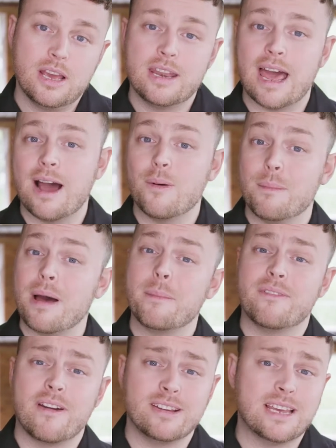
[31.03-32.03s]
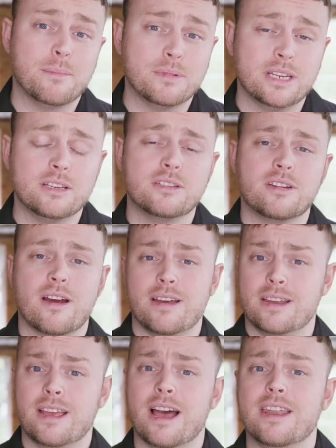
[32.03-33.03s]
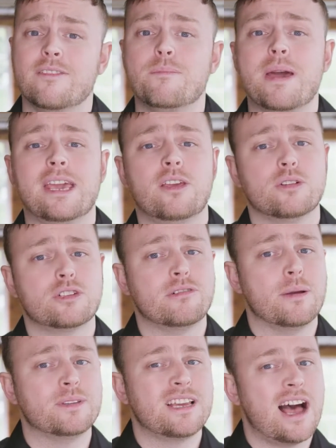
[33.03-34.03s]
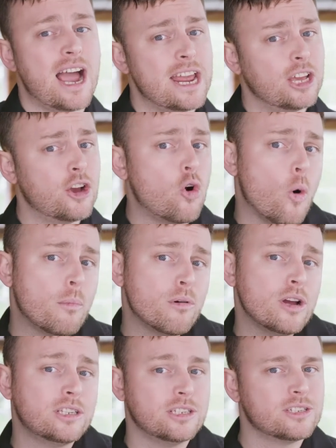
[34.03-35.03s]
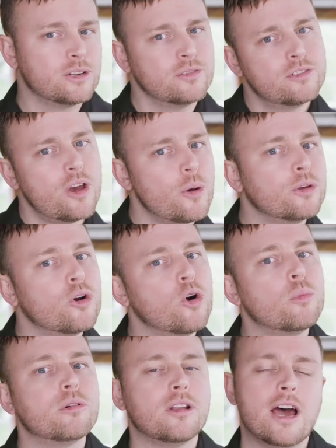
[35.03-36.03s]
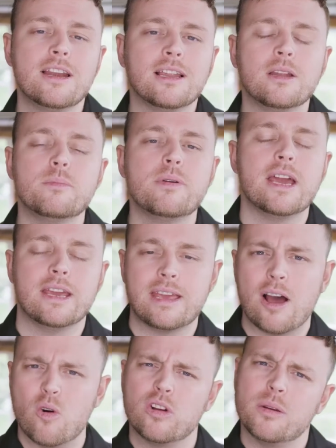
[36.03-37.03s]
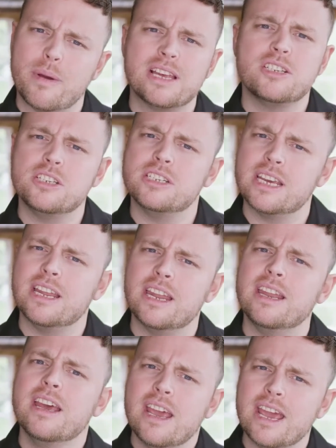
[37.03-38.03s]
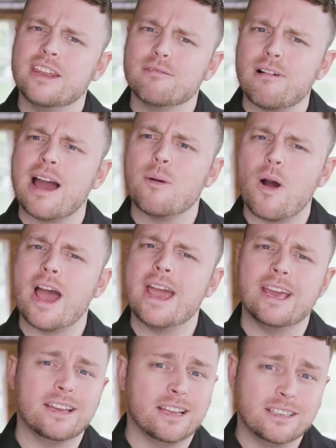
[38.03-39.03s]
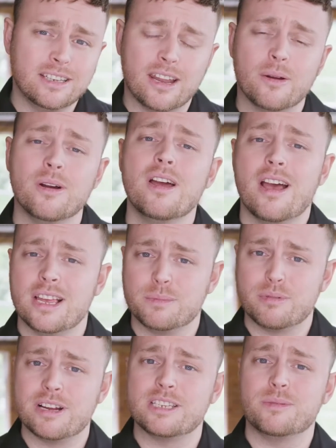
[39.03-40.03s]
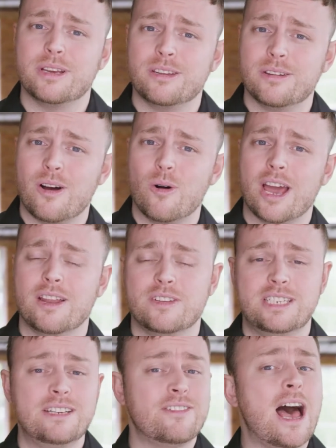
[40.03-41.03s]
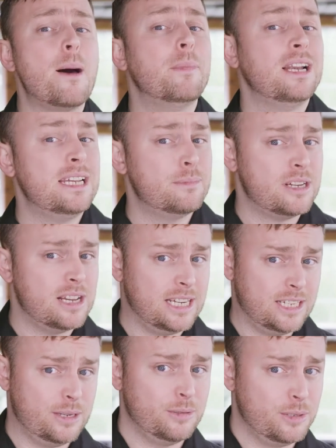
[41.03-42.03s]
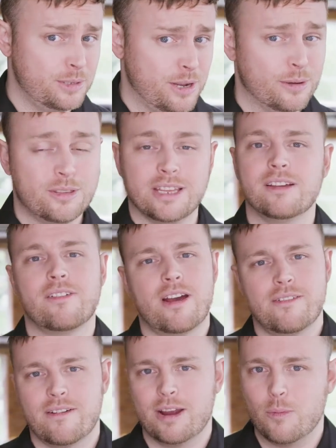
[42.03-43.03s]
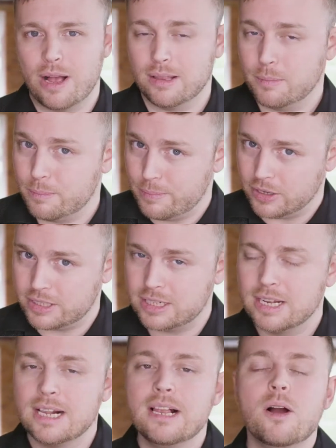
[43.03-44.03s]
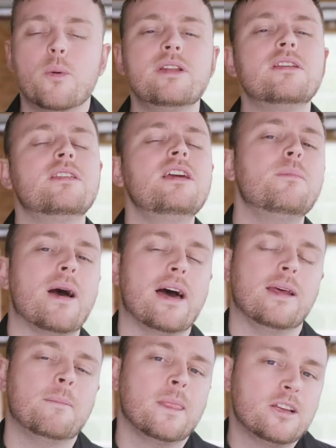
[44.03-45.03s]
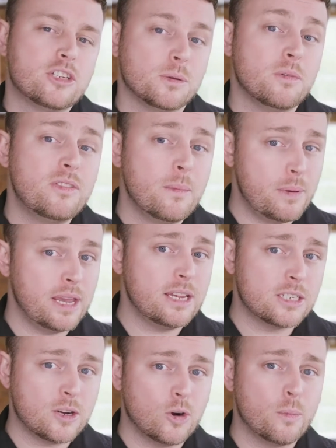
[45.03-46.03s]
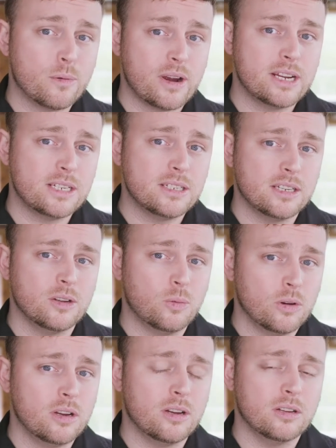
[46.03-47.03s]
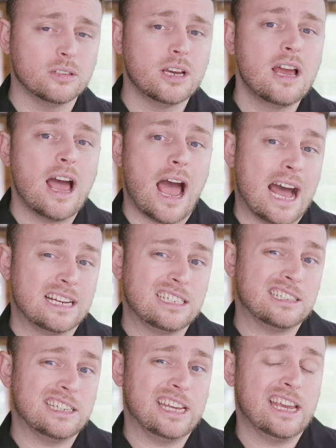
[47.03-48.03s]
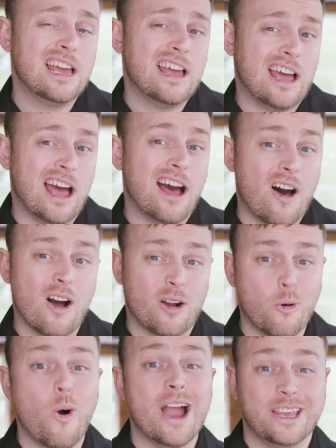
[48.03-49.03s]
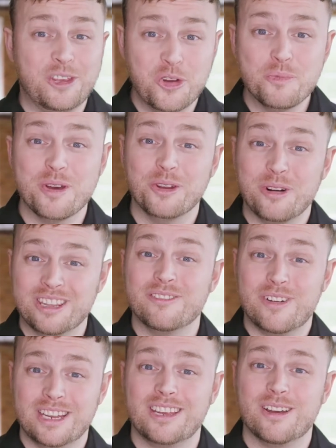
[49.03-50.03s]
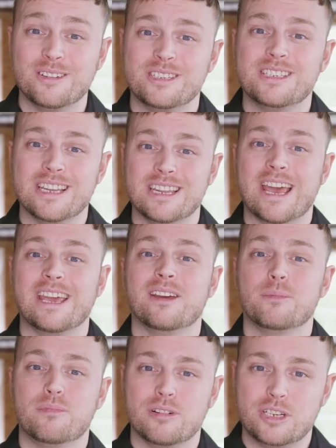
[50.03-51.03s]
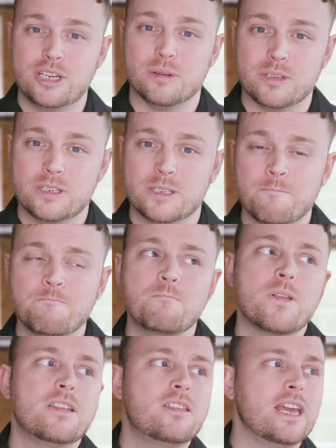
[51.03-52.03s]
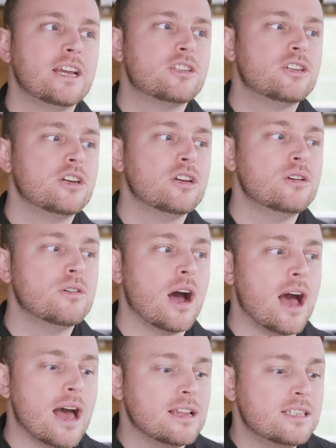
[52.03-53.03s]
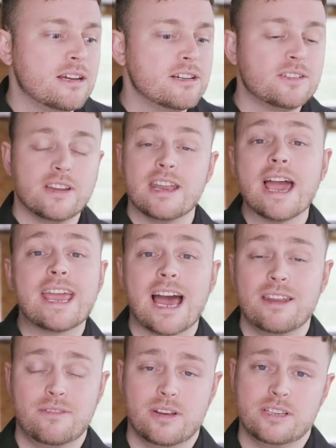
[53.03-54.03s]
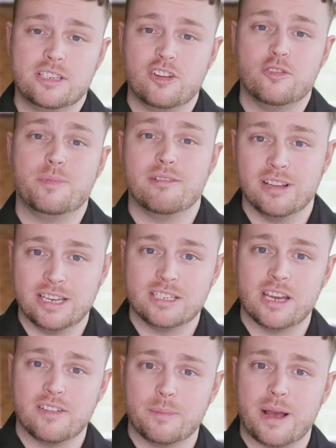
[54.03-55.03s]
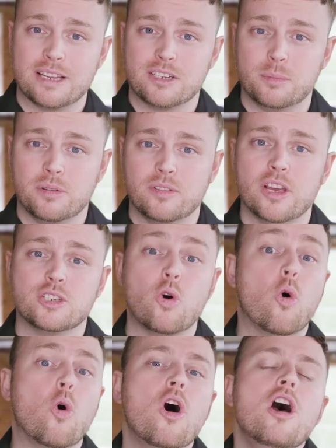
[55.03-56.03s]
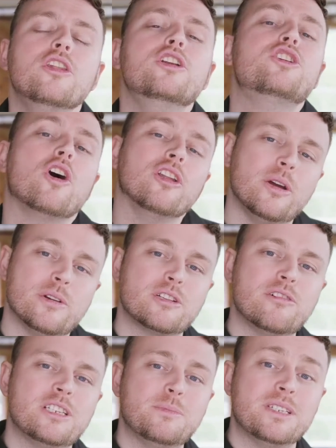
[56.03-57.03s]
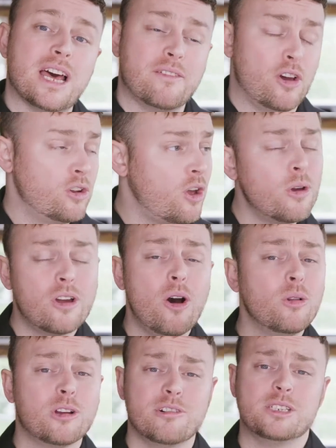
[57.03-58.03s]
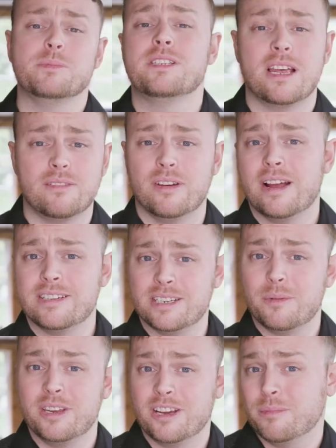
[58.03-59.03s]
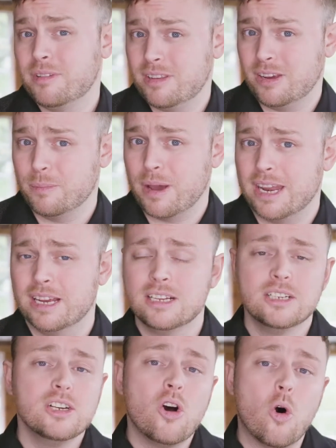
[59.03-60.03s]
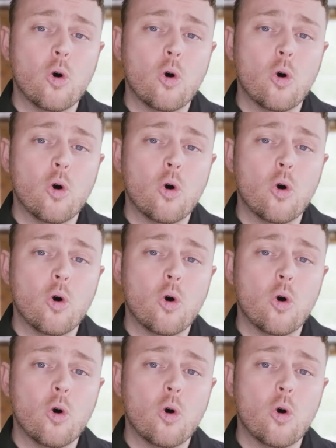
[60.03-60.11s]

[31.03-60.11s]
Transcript: Now, it might be very tempting to try and kind of make your script kind of corporate and sort of toe the corporate line a little bit and get all your messages in the right way. And then, you know, as Brits, we do the whole kind of stiff upper lip, darling, don't you know thing very, very well. But when you think about it, some of the biggest corporations in the world actually are quite human with the videos that they produce. Think to a series of the Nike adverts that have been released over the past couple of years, or the John Lewis Christmas advert, the Coca-Cola Christmas advert, actually, when you come to think about it.